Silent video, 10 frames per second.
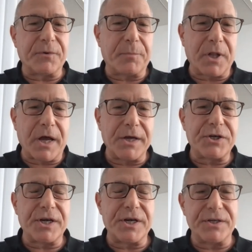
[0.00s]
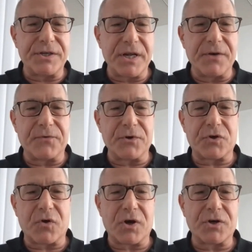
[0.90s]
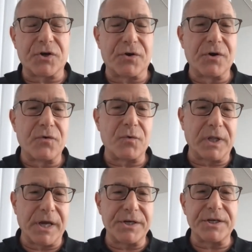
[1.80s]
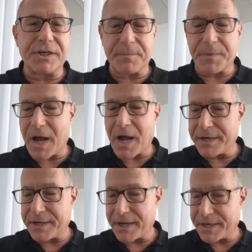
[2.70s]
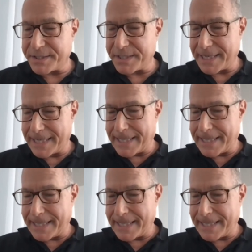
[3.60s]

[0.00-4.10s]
supply chains, infrastructure, relationship contacts.